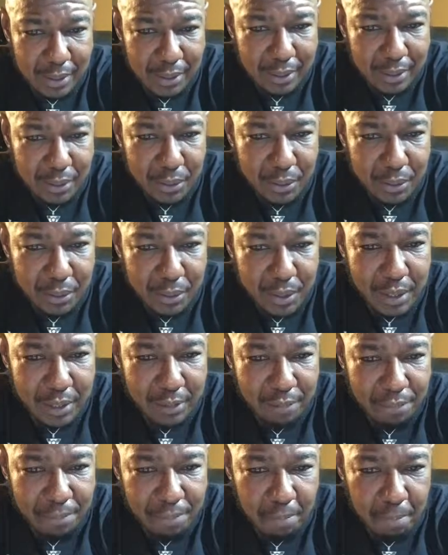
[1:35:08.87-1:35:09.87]
Good
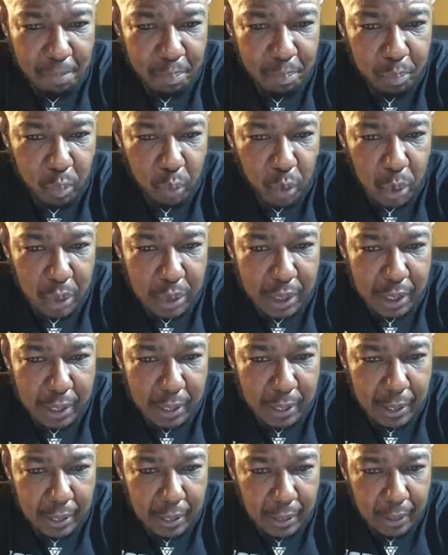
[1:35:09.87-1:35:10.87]
grief. Okay.